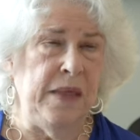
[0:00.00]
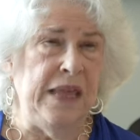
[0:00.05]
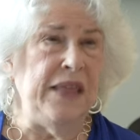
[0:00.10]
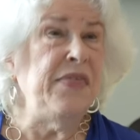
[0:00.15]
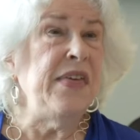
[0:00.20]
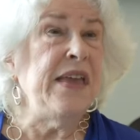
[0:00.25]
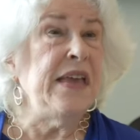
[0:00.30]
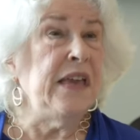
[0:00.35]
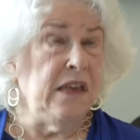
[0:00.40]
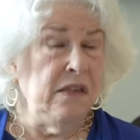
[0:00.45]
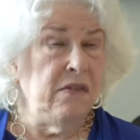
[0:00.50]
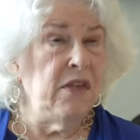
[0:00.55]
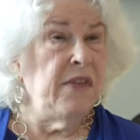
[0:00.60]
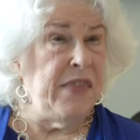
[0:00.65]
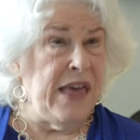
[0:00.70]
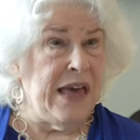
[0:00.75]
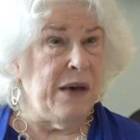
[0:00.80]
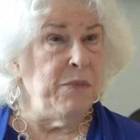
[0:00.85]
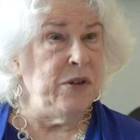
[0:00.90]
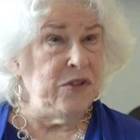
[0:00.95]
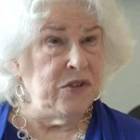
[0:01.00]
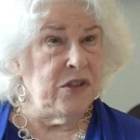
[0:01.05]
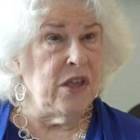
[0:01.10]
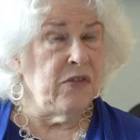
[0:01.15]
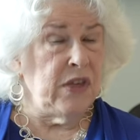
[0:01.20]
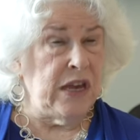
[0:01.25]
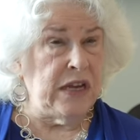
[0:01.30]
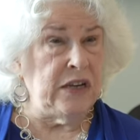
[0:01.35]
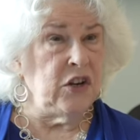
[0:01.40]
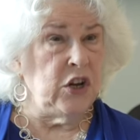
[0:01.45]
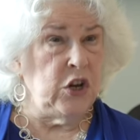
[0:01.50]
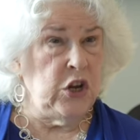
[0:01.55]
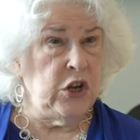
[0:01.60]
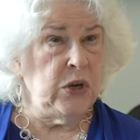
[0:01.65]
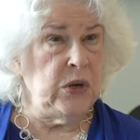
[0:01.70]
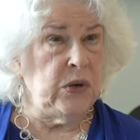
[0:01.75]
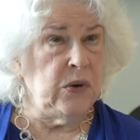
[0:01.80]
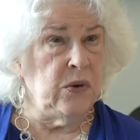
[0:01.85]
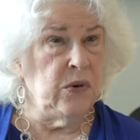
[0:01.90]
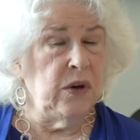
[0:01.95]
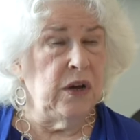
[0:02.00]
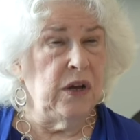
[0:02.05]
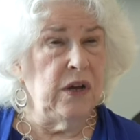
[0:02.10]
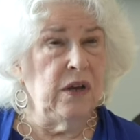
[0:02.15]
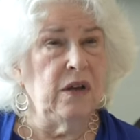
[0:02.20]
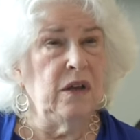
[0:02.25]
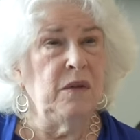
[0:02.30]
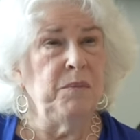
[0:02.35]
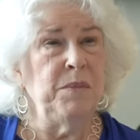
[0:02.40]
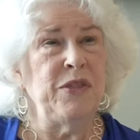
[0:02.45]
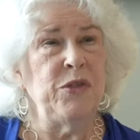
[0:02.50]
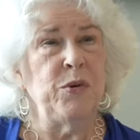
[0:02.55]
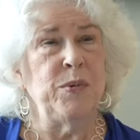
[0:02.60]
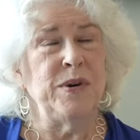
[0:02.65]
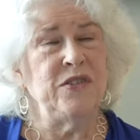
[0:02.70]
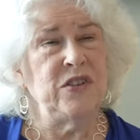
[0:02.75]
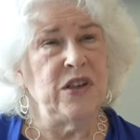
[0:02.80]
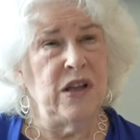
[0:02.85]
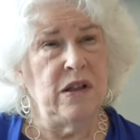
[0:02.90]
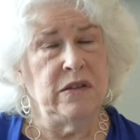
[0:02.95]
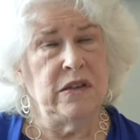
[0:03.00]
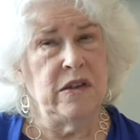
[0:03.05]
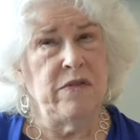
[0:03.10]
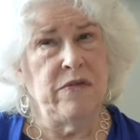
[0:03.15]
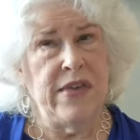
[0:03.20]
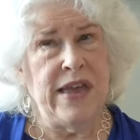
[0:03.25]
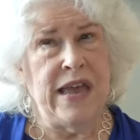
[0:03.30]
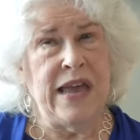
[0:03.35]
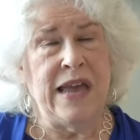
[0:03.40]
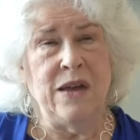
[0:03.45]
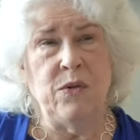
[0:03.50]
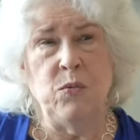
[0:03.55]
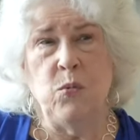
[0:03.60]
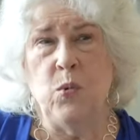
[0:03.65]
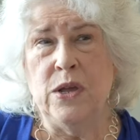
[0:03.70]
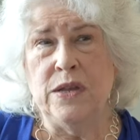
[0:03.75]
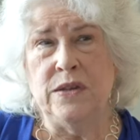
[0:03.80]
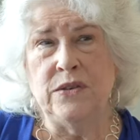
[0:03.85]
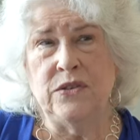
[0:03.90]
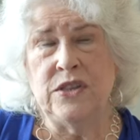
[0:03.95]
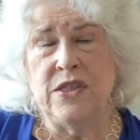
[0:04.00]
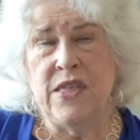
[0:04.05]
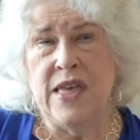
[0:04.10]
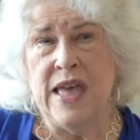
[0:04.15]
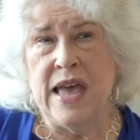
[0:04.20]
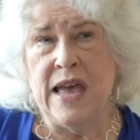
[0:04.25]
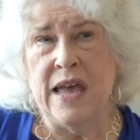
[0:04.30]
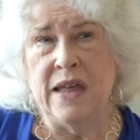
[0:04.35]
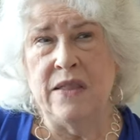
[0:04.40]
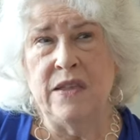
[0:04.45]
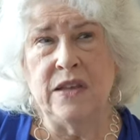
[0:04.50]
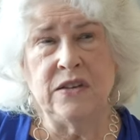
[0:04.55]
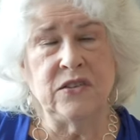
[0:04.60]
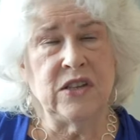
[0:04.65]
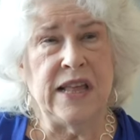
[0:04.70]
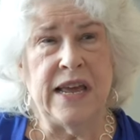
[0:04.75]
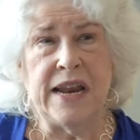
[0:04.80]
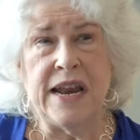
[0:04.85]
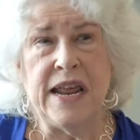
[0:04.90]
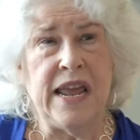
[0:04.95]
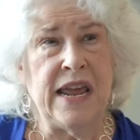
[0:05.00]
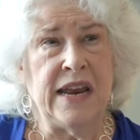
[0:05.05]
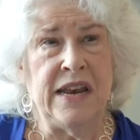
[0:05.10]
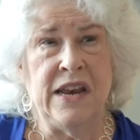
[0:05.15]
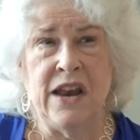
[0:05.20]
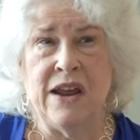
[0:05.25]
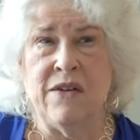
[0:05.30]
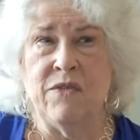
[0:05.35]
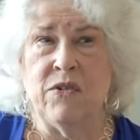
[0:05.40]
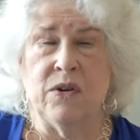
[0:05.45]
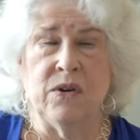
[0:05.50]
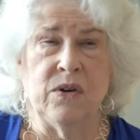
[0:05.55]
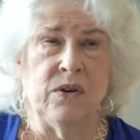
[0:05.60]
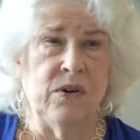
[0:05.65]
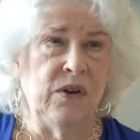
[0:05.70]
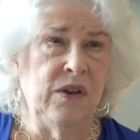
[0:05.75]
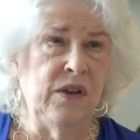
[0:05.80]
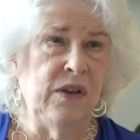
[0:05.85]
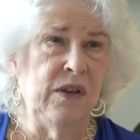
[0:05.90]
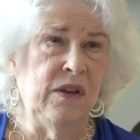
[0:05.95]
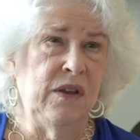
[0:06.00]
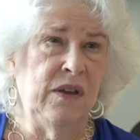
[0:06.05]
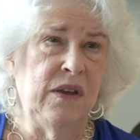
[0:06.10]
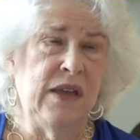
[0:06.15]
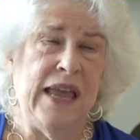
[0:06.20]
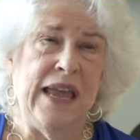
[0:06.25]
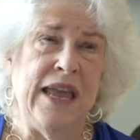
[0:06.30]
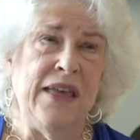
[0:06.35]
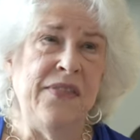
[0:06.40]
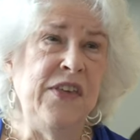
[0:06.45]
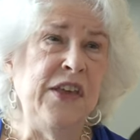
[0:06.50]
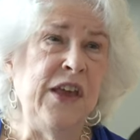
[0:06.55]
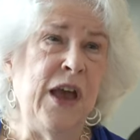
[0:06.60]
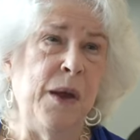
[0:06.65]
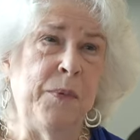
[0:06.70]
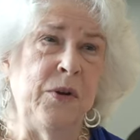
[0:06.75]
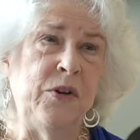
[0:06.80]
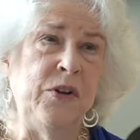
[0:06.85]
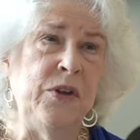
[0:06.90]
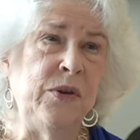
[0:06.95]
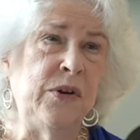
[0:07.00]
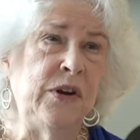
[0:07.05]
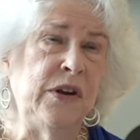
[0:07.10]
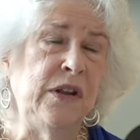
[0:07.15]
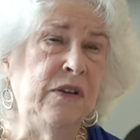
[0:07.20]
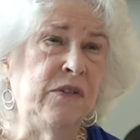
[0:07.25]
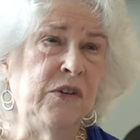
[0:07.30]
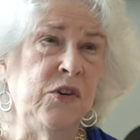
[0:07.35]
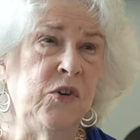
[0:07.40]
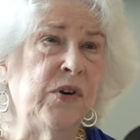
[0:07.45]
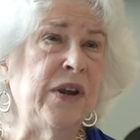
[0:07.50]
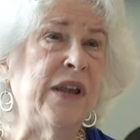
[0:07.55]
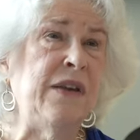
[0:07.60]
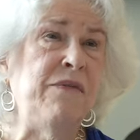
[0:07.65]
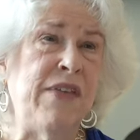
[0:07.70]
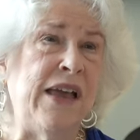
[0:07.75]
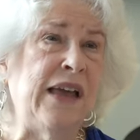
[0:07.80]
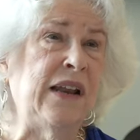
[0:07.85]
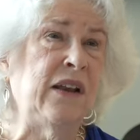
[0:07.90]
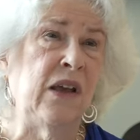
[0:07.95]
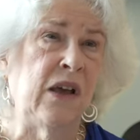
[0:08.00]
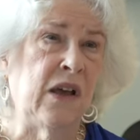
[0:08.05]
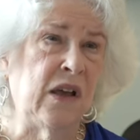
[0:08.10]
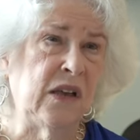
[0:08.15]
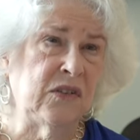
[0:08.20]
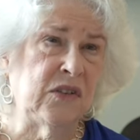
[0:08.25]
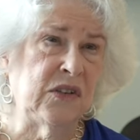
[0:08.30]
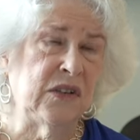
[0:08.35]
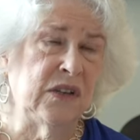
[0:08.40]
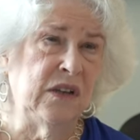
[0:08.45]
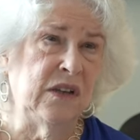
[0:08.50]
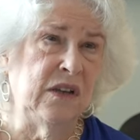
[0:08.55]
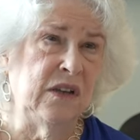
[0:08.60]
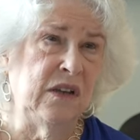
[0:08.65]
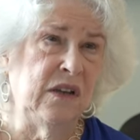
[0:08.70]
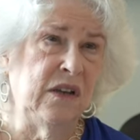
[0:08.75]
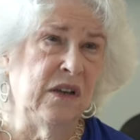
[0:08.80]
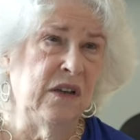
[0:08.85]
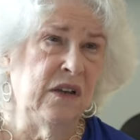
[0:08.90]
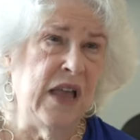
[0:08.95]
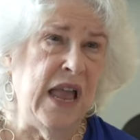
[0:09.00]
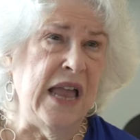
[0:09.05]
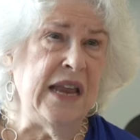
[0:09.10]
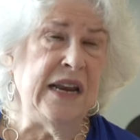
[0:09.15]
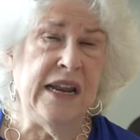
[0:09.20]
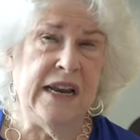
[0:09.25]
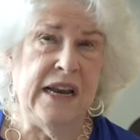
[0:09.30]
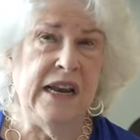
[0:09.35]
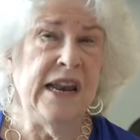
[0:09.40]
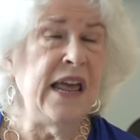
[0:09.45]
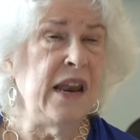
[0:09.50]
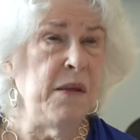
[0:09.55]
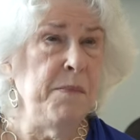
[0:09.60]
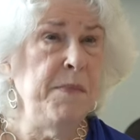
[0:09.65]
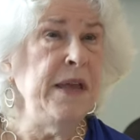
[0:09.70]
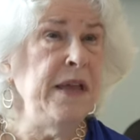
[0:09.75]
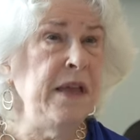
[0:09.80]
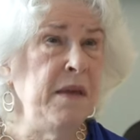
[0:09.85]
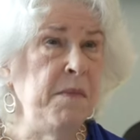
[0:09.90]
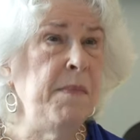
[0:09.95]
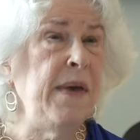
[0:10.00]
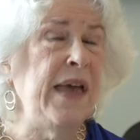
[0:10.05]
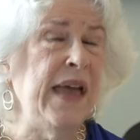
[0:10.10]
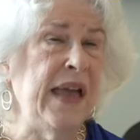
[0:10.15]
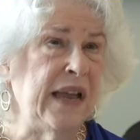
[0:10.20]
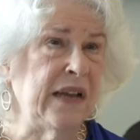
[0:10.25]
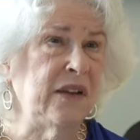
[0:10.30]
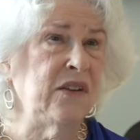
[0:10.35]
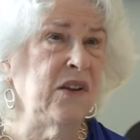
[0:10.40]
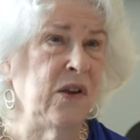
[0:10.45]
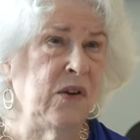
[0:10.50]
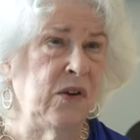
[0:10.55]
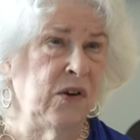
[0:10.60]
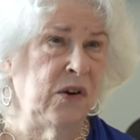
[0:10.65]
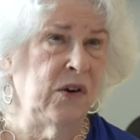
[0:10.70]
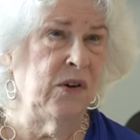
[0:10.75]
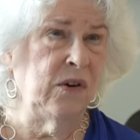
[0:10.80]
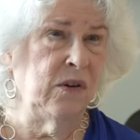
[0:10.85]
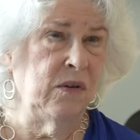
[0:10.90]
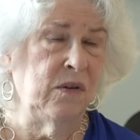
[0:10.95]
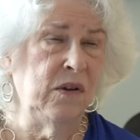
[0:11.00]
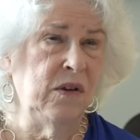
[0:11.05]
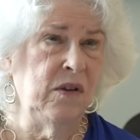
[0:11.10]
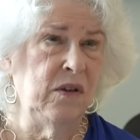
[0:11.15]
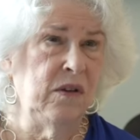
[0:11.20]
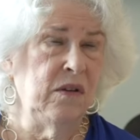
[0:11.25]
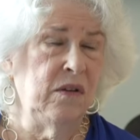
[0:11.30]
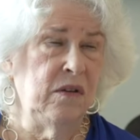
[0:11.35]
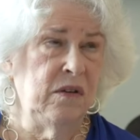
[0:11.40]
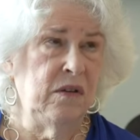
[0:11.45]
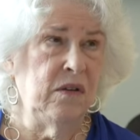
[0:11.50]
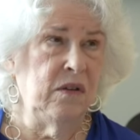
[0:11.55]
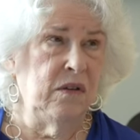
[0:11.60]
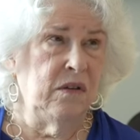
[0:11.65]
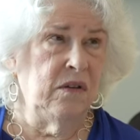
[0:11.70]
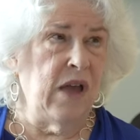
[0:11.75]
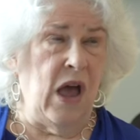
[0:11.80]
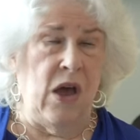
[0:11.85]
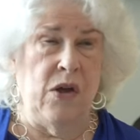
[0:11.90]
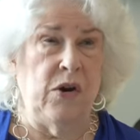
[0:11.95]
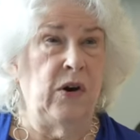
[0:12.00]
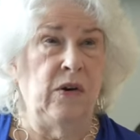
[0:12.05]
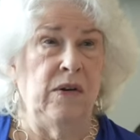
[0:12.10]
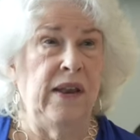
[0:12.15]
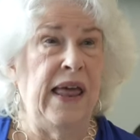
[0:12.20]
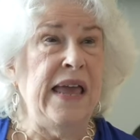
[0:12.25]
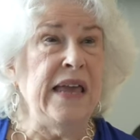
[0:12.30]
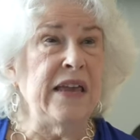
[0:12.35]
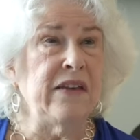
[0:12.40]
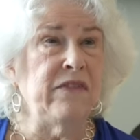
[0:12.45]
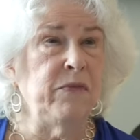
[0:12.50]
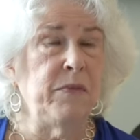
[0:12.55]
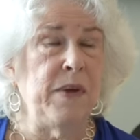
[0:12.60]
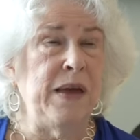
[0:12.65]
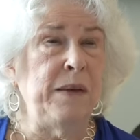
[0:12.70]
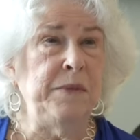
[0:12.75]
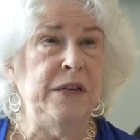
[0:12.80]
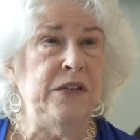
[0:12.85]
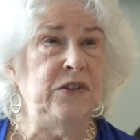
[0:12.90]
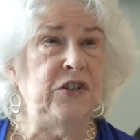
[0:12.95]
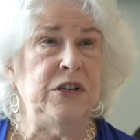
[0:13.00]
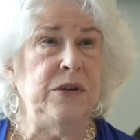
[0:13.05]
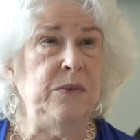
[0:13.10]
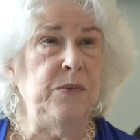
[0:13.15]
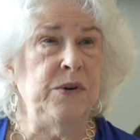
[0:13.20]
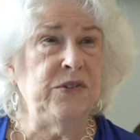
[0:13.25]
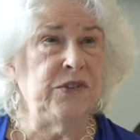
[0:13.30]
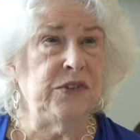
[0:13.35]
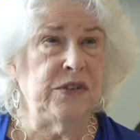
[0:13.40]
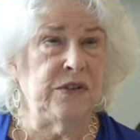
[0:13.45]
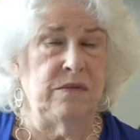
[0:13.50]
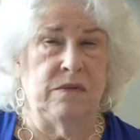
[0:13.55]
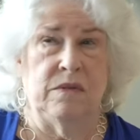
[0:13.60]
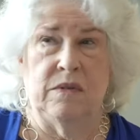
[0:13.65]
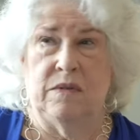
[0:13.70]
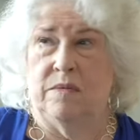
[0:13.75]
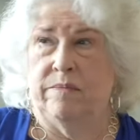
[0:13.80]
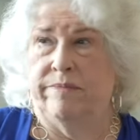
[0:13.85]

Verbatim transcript: thinking that that was the thing to do. Mm-hmm. But the result of that was that this lady had never had the opportunity to grieve that loss. And it had a big impact on her on her life. I mean, she was